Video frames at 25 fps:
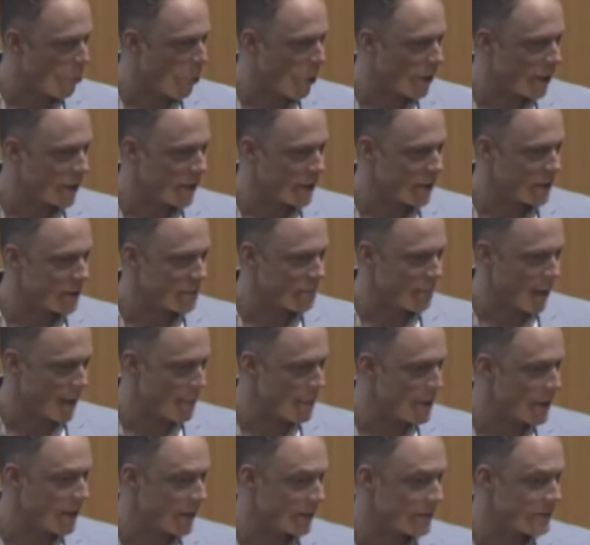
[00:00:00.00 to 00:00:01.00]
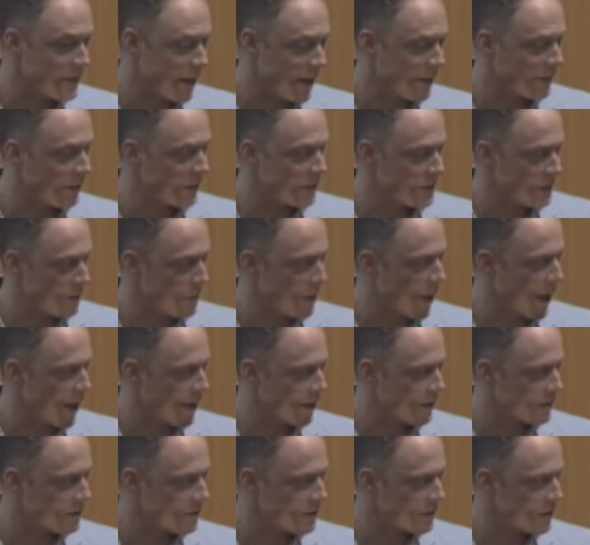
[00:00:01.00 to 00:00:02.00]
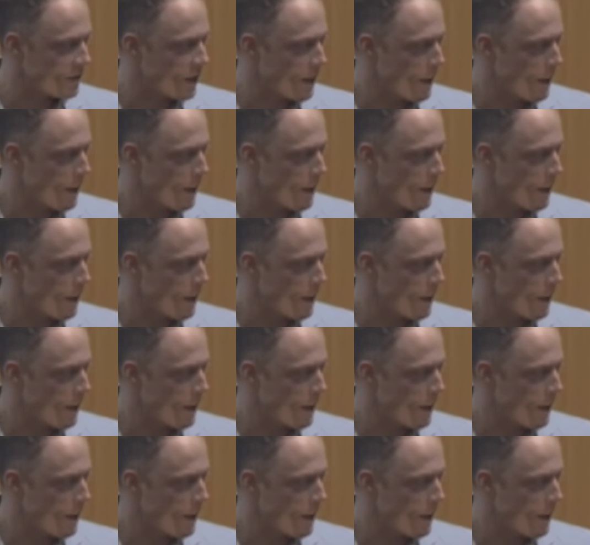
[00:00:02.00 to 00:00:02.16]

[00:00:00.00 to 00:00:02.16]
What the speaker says: what it maybe can tell us about